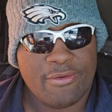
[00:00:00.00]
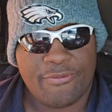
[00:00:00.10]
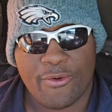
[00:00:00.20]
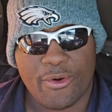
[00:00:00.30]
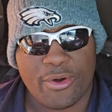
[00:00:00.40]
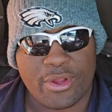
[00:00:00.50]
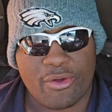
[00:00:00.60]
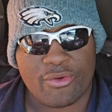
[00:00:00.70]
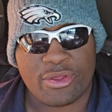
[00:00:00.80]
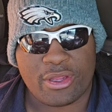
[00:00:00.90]
for
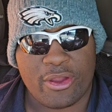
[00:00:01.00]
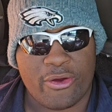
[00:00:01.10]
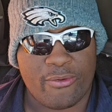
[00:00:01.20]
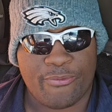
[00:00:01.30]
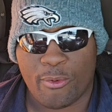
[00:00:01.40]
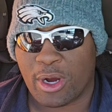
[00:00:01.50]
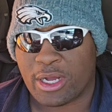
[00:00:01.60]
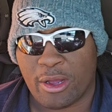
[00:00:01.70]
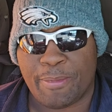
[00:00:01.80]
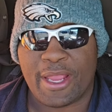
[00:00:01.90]
what
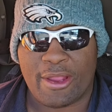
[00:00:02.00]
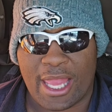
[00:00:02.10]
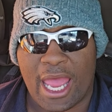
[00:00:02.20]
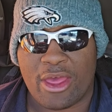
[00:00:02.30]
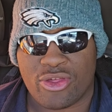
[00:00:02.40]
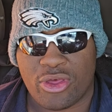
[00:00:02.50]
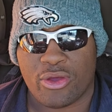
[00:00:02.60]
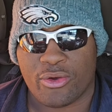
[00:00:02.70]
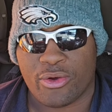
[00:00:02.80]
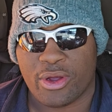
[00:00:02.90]
could be their last
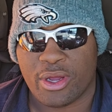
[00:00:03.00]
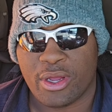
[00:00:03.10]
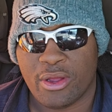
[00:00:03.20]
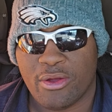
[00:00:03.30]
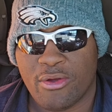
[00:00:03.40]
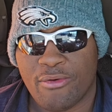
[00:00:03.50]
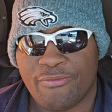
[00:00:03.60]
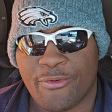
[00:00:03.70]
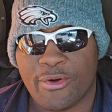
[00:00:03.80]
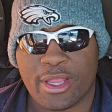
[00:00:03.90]
year,
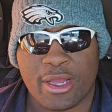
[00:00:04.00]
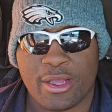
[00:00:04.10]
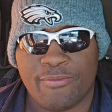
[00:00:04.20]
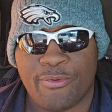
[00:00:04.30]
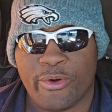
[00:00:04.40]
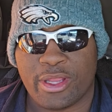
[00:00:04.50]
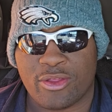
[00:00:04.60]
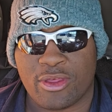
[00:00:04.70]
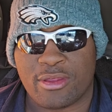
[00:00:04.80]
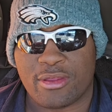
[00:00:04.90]
for it to
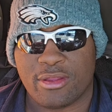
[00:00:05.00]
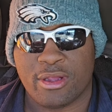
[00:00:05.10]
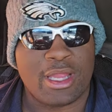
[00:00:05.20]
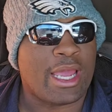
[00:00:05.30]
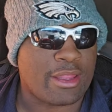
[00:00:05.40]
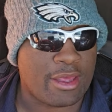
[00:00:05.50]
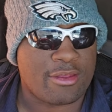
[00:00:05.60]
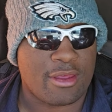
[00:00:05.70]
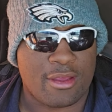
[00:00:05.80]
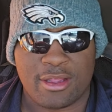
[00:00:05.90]
just look like
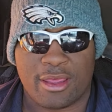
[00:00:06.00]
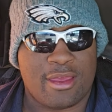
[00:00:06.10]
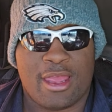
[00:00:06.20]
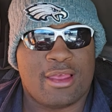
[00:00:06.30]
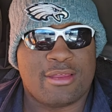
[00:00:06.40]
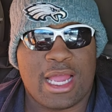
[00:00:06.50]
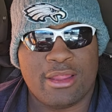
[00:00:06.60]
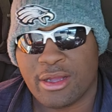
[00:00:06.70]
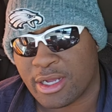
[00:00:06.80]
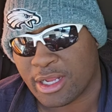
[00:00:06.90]
this, because it has not
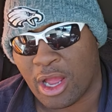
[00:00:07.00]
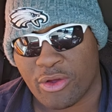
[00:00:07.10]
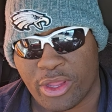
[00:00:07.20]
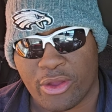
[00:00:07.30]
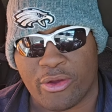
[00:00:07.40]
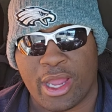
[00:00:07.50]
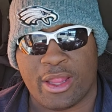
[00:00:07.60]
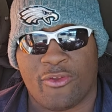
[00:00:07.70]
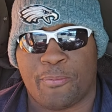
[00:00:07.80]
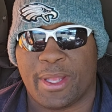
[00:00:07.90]
looked good all year.
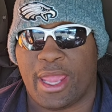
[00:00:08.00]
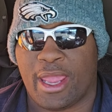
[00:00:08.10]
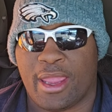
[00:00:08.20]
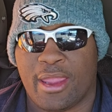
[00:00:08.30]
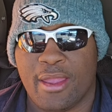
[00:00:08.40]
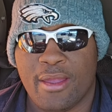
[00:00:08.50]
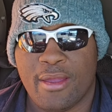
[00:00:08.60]
And it's been the